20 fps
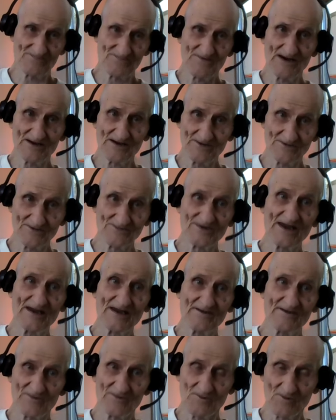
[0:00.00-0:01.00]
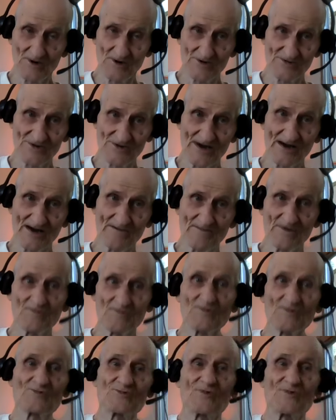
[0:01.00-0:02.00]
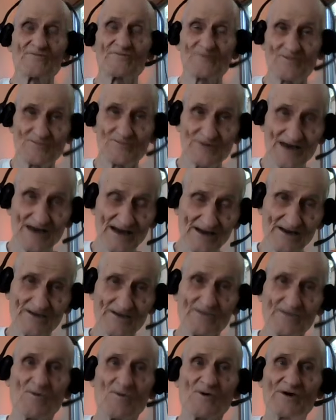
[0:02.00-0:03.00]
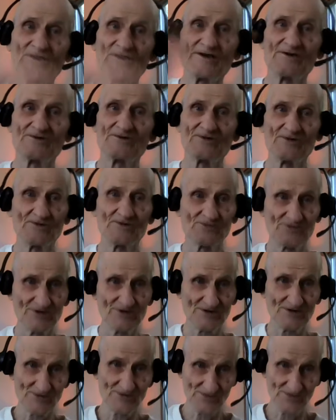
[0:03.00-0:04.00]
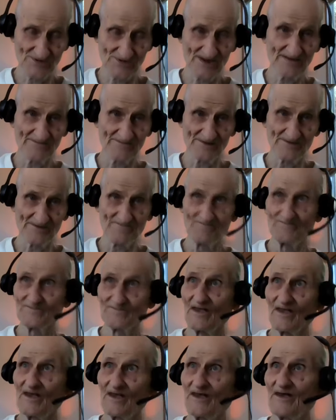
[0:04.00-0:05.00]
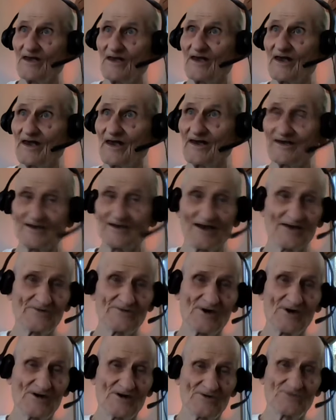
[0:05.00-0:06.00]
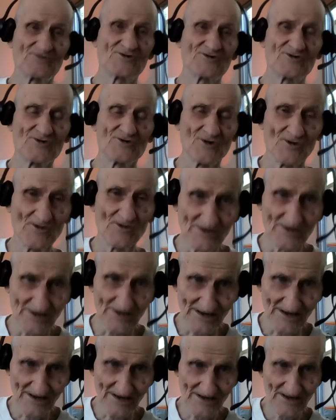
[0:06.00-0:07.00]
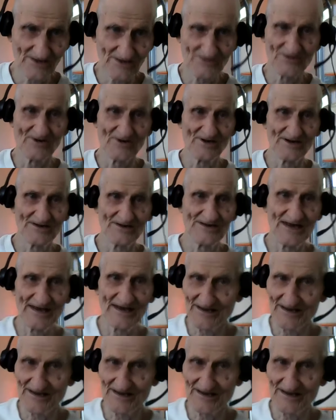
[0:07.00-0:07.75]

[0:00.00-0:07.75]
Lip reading: final day of the workshop, which went from 10 in the morning till 6 or 7. And I thought, surely he's going to take